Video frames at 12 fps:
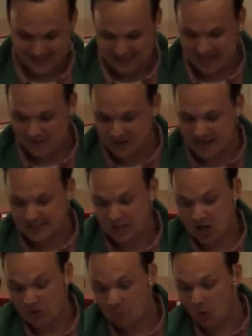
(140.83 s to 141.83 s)
Even as a
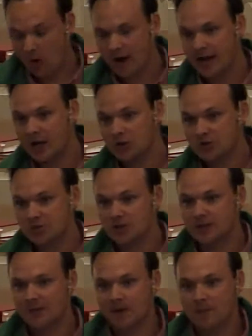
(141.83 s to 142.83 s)
young boy, I
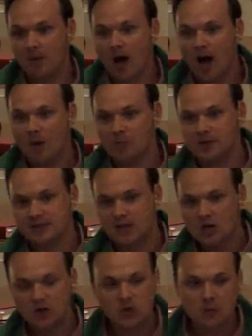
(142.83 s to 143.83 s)
understood that my mom was
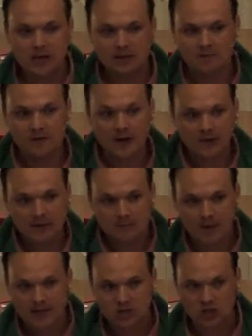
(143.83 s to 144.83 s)
doing the very
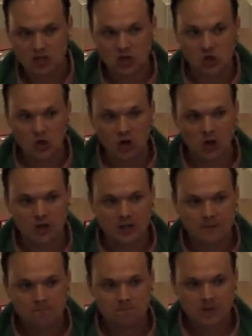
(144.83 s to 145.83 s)
best she
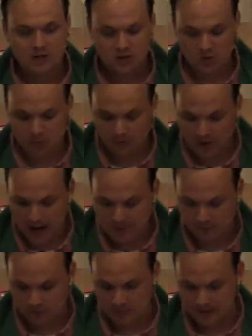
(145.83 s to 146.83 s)
could to provide
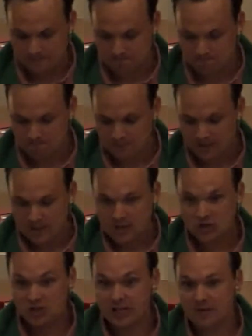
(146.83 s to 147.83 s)
for me.
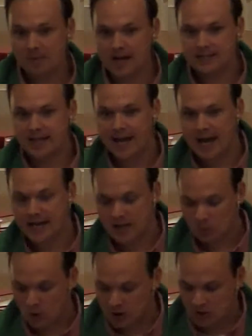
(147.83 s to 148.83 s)
She and my dad
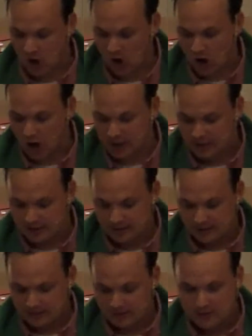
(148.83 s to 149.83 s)
had worked hard
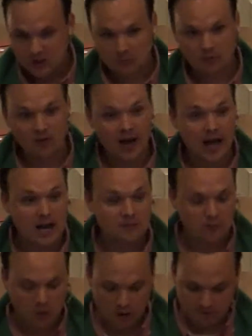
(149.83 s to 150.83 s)
to provide
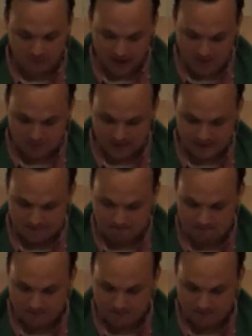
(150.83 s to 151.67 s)
for our family.